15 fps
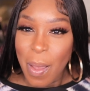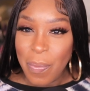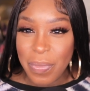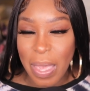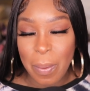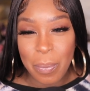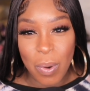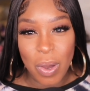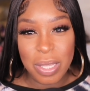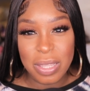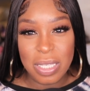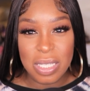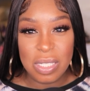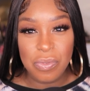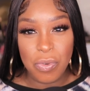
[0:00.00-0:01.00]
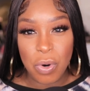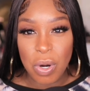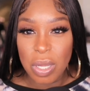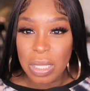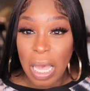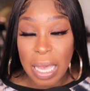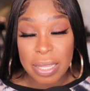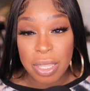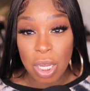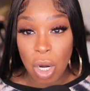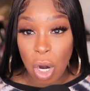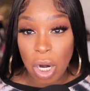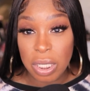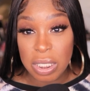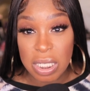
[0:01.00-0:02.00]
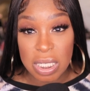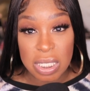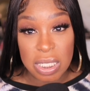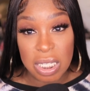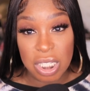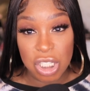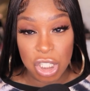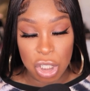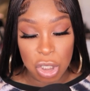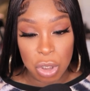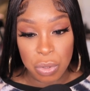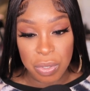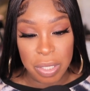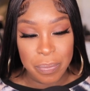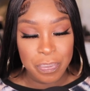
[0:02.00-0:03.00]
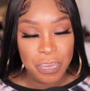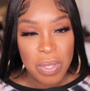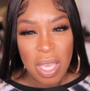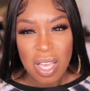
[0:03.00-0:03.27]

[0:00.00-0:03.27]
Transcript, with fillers: they bought this for like their artistic children.